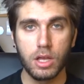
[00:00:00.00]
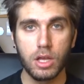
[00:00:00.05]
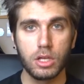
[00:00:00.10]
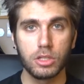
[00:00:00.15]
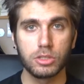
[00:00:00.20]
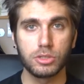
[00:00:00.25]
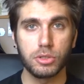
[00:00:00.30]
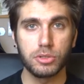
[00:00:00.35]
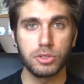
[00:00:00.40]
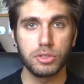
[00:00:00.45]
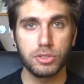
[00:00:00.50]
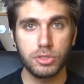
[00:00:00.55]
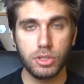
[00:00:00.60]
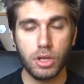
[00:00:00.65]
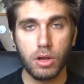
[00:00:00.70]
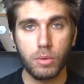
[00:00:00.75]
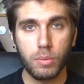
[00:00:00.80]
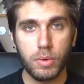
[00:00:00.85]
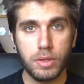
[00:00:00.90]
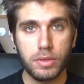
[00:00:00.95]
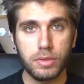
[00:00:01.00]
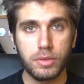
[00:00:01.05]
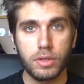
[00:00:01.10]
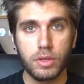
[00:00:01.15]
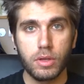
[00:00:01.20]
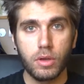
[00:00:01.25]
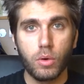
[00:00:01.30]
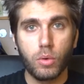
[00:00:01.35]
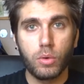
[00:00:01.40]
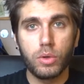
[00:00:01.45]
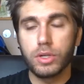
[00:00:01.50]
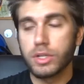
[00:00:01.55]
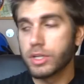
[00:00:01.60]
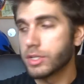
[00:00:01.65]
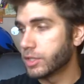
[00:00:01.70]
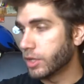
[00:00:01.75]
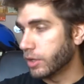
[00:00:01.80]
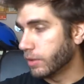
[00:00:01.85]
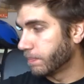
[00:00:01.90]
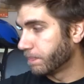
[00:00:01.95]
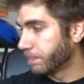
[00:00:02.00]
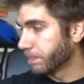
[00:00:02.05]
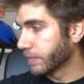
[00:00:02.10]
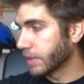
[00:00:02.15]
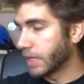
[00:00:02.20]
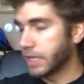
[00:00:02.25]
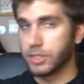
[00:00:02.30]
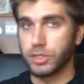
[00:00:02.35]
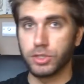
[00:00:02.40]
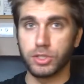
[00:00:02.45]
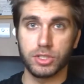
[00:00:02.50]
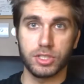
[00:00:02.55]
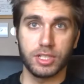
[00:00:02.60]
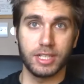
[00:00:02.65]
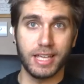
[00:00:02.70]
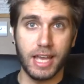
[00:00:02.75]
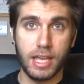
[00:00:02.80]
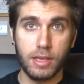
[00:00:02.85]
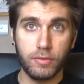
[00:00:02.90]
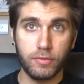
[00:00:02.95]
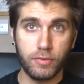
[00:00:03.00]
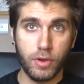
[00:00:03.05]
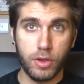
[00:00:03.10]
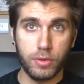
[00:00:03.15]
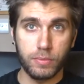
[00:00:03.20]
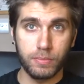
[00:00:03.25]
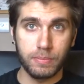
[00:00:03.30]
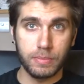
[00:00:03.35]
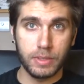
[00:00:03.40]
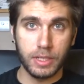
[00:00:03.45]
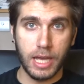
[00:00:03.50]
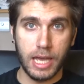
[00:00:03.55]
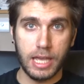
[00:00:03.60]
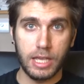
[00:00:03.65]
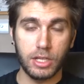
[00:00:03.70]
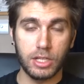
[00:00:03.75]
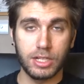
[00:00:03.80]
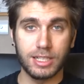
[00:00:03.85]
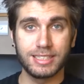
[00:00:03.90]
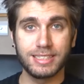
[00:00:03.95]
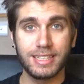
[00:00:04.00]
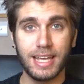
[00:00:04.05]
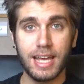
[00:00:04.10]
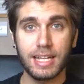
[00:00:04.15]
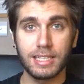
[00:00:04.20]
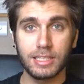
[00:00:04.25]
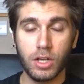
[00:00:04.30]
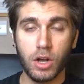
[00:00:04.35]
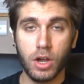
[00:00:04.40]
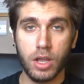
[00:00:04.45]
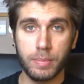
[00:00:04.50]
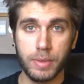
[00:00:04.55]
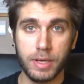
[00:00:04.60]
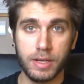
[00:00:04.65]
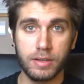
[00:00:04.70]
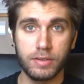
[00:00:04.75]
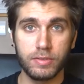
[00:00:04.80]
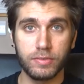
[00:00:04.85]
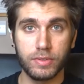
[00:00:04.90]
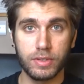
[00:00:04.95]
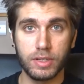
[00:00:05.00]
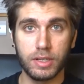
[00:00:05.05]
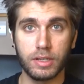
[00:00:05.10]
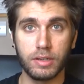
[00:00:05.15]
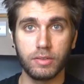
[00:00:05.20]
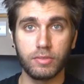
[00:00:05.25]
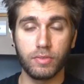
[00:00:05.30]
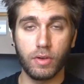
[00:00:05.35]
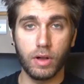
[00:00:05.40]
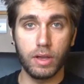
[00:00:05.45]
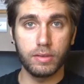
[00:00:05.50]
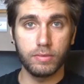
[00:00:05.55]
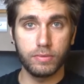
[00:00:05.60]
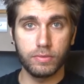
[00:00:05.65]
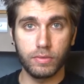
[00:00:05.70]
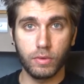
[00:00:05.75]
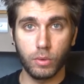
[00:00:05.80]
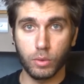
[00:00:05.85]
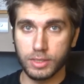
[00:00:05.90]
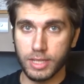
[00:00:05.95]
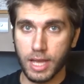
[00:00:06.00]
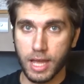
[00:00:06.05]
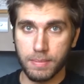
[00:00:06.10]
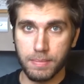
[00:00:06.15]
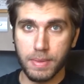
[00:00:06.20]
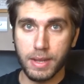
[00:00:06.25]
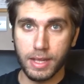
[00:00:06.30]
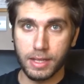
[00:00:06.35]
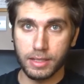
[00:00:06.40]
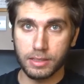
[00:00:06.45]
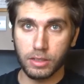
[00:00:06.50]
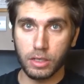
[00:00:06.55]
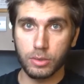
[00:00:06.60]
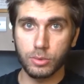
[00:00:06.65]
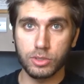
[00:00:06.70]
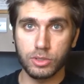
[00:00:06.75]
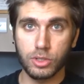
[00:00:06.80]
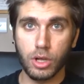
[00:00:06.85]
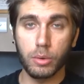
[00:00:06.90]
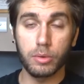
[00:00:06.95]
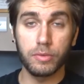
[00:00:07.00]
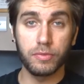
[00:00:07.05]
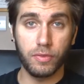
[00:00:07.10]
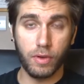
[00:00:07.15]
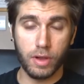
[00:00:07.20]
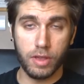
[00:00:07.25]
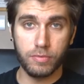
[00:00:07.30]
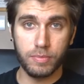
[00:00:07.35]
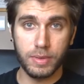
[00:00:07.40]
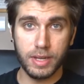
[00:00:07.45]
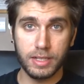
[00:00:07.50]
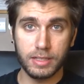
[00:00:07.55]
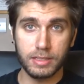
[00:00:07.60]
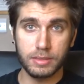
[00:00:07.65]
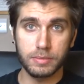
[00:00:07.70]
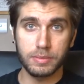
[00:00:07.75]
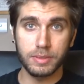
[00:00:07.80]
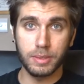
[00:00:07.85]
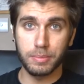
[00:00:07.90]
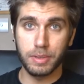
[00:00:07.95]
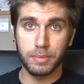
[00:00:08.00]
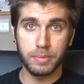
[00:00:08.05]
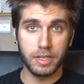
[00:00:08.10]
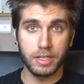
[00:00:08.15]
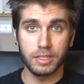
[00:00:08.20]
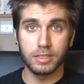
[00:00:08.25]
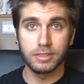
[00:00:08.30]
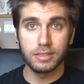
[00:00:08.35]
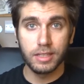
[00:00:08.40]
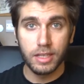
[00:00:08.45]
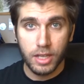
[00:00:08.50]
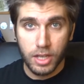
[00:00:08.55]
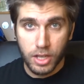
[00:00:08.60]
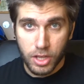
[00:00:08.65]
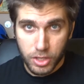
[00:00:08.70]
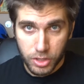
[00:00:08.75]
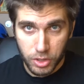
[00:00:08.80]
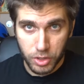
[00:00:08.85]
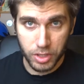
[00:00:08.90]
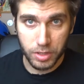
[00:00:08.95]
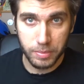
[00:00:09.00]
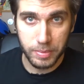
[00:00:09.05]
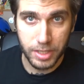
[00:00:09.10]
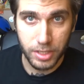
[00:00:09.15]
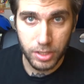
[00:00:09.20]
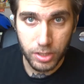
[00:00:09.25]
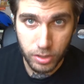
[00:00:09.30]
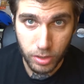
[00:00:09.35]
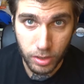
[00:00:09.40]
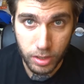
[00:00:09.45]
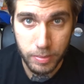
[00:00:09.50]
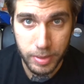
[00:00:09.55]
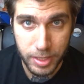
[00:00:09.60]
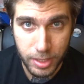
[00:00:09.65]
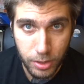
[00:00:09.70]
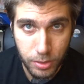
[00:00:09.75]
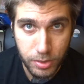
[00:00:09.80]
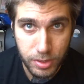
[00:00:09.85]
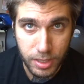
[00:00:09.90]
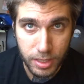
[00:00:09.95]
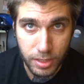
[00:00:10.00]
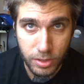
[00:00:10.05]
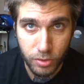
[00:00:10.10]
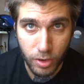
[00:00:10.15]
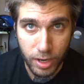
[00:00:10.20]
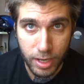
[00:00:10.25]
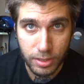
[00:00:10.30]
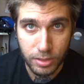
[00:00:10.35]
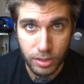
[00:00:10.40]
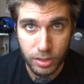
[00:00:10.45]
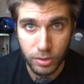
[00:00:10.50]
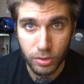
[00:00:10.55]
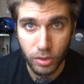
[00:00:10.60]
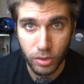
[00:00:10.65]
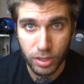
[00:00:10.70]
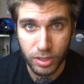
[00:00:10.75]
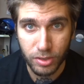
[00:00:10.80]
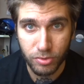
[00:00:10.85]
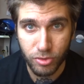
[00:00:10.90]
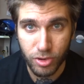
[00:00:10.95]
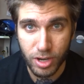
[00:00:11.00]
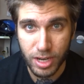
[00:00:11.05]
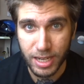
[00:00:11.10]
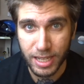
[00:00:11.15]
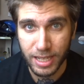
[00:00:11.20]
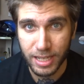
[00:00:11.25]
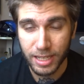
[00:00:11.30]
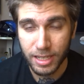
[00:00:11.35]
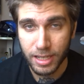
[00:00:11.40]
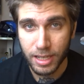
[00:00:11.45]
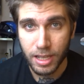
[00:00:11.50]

So to start with, all you're going to do is you're just going to get your phone, okay, you're going to set a timer for 5 or 10 minutes. I would start with 5 minutes, simply because you're going to be new to this, right? So you're not going to really